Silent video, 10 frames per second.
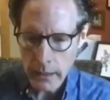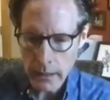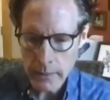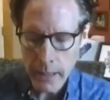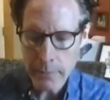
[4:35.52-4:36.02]

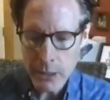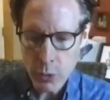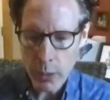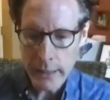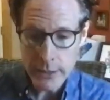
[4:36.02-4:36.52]
in my
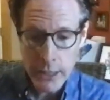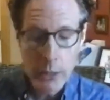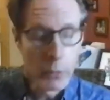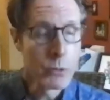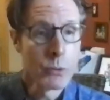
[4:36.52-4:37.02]
mid-20s,
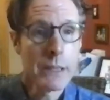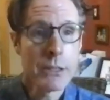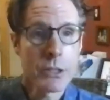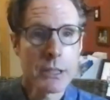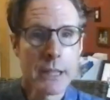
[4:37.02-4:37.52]
which was really
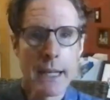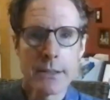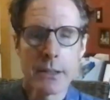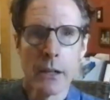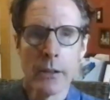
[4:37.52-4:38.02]
just a
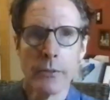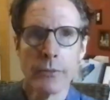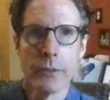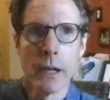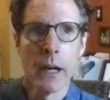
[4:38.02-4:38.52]
case of
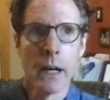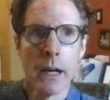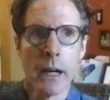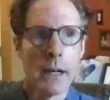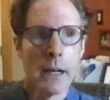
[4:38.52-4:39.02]

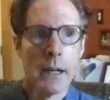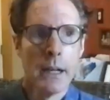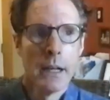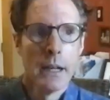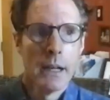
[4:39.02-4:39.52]

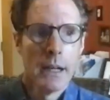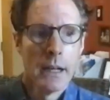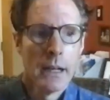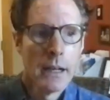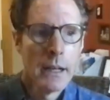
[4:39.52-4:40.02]

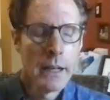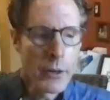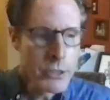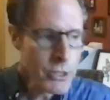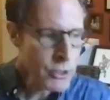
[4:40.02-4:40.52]
an
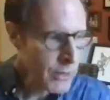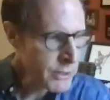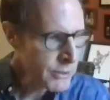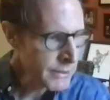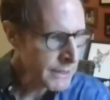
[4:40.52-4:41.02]
artistic
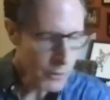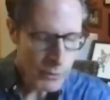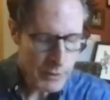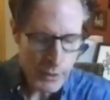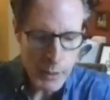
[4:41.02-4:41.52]
director, you
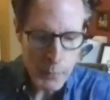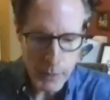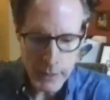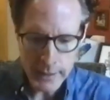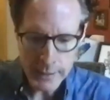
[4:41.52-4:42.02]
know,
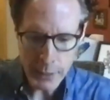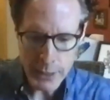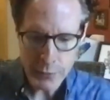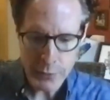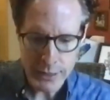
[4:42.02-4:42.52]
a
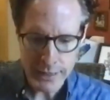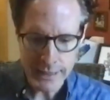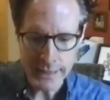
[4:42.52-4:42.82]
bunch of us in